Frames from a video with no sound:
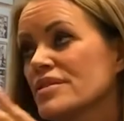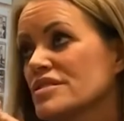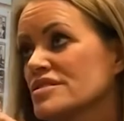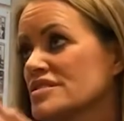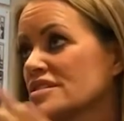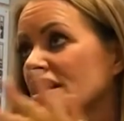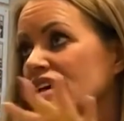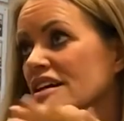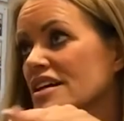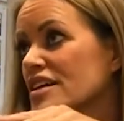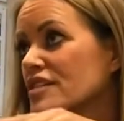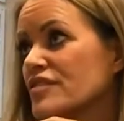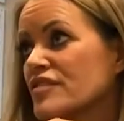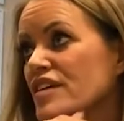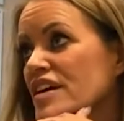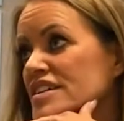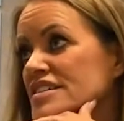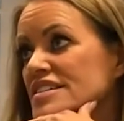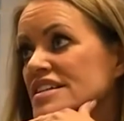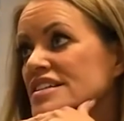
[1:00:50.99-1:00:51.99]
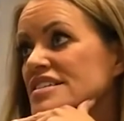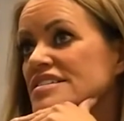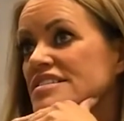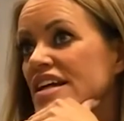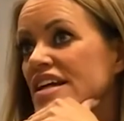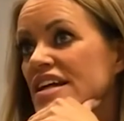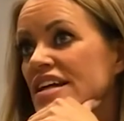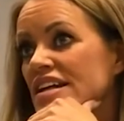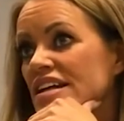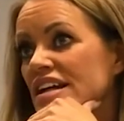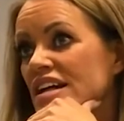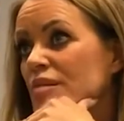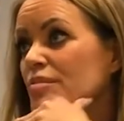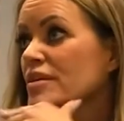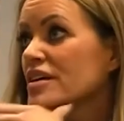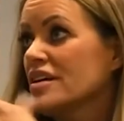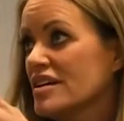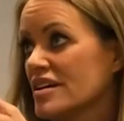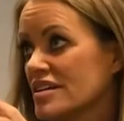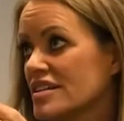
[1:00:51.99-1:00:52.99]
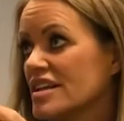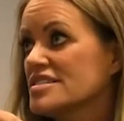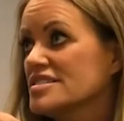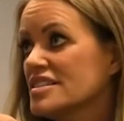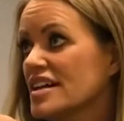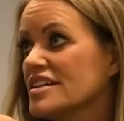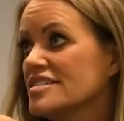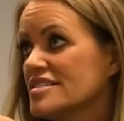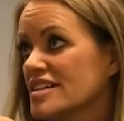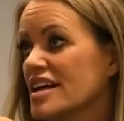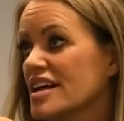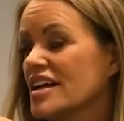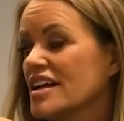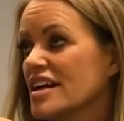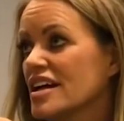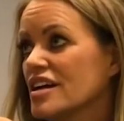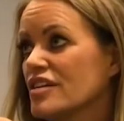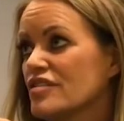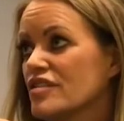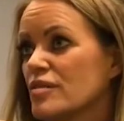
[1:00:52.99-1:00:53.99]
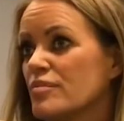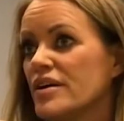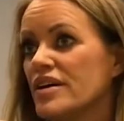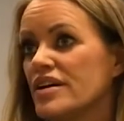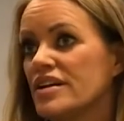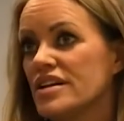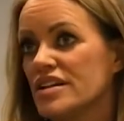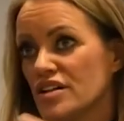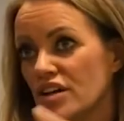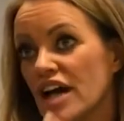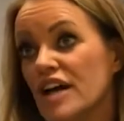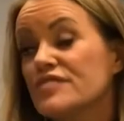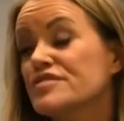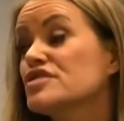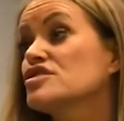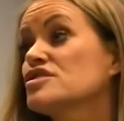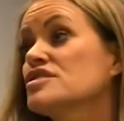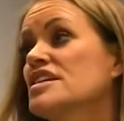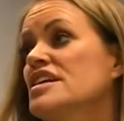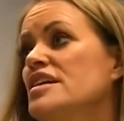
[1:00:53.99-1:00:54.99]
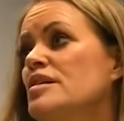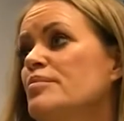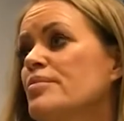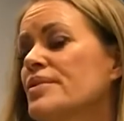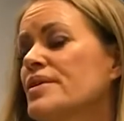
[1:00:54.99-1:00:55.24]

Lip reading: Because if I didn't take a nap, that's like taking care of your body. You have to sleep.